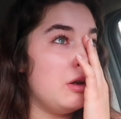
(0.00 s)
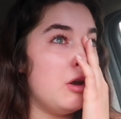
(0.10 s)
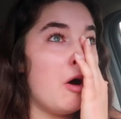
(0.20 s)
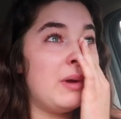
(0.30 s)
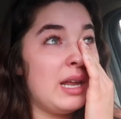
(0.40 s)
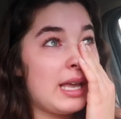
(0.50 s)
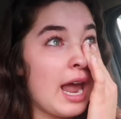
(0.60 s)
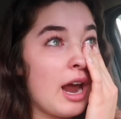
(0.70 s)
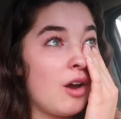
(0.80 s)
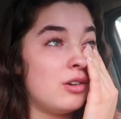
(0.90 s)
nobody
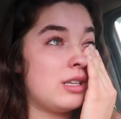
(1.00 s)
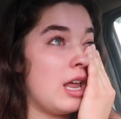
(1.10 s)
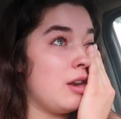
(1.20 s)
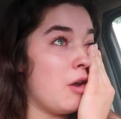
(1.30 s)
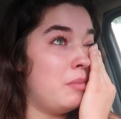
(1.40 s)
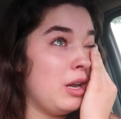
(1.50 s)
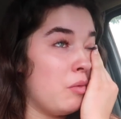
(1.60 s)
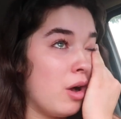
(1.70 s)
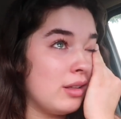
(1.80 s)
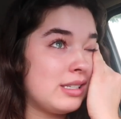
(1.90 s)
cares and nobody
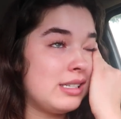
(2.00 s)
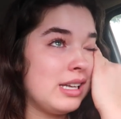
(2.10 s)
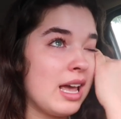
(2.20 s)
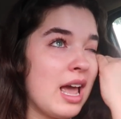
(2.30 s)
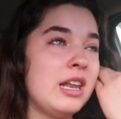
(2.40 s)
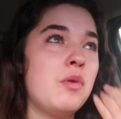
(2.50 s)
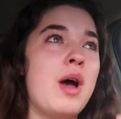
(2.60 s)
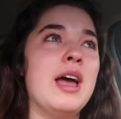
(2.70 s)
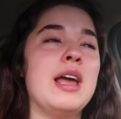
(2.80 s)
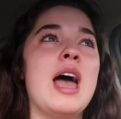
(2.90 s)
wants to see it
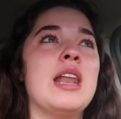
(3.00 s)
anyway?